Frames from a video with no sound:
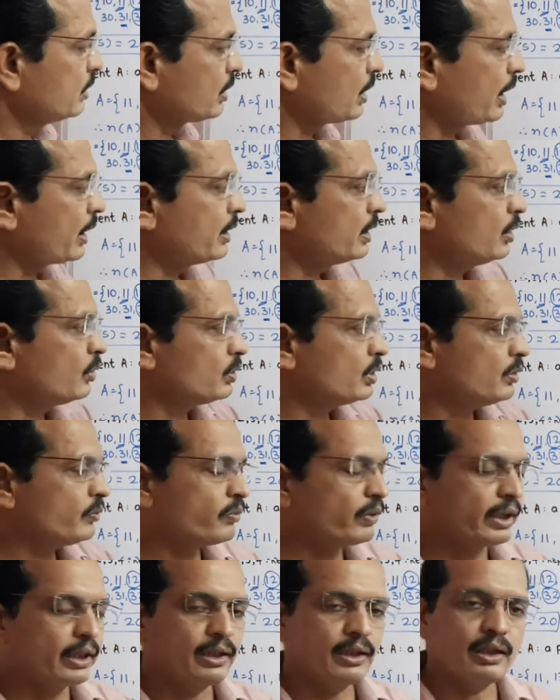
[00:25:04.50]
Write down the
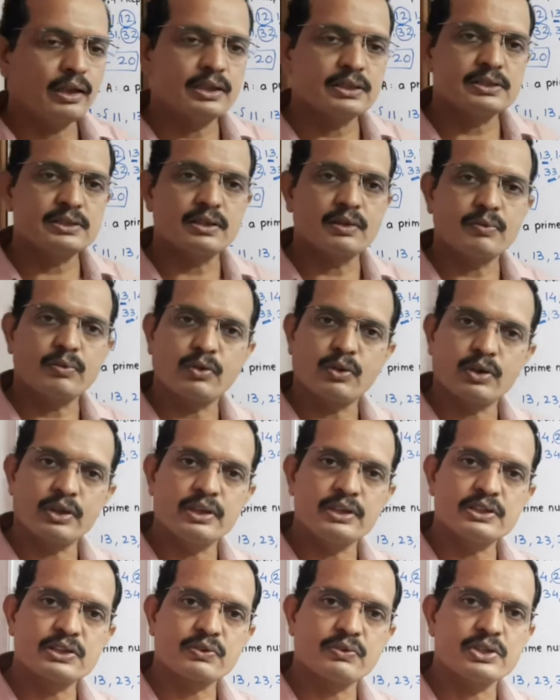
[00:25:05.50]
final answer for
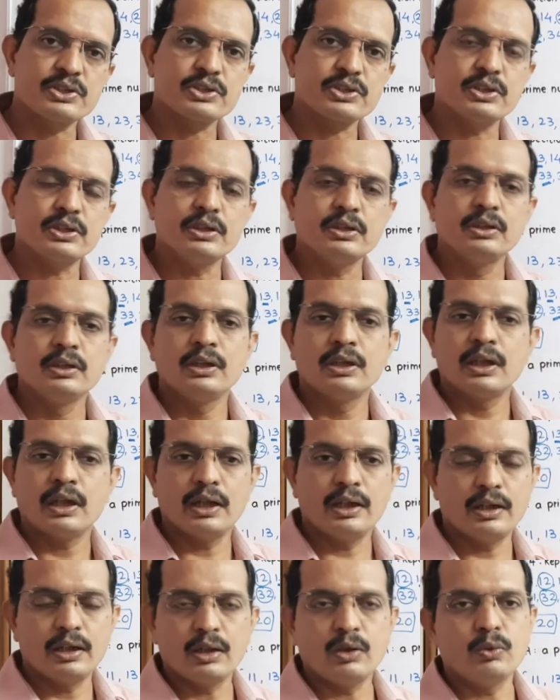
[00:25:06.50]
this question,
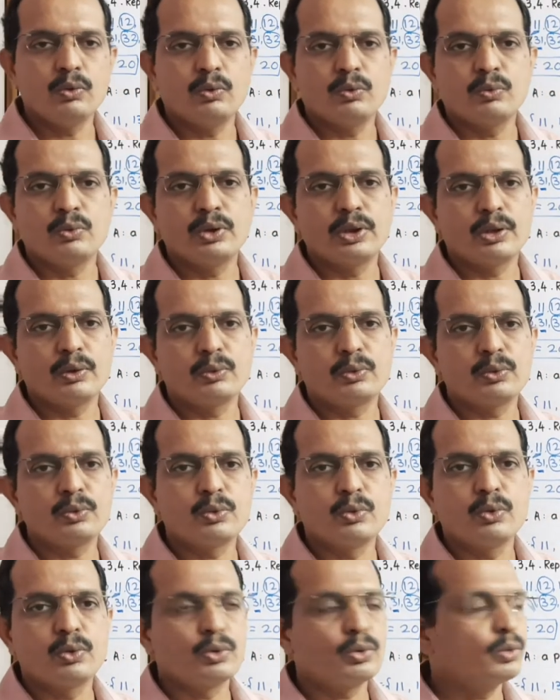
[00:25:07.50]
and now we have to
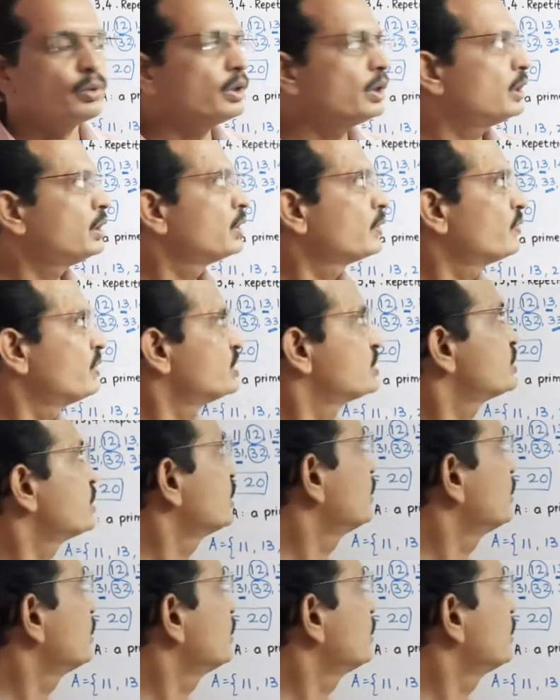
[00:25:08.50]
go to the question